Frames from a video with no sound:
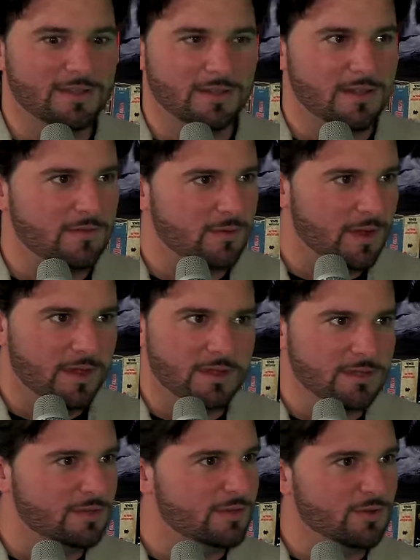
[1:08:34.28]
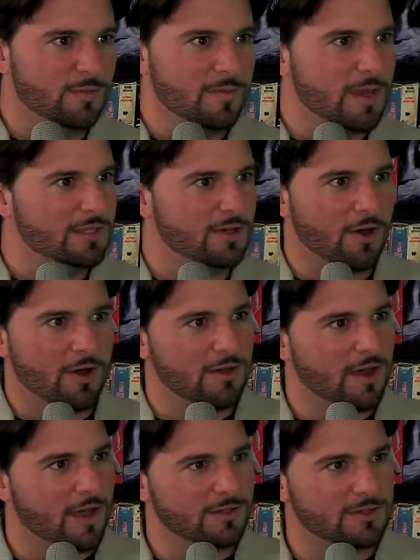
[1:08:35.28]
it's a giveaway. He's Superman's
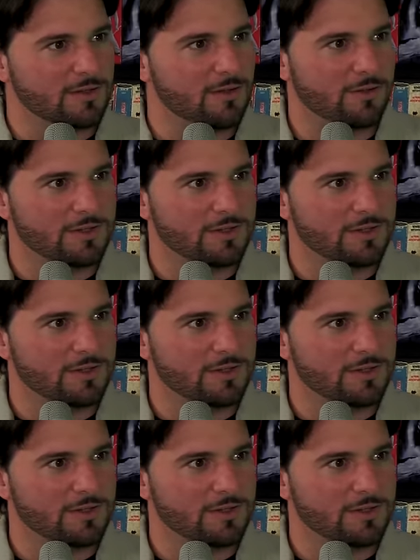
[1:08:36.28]
heart and soul.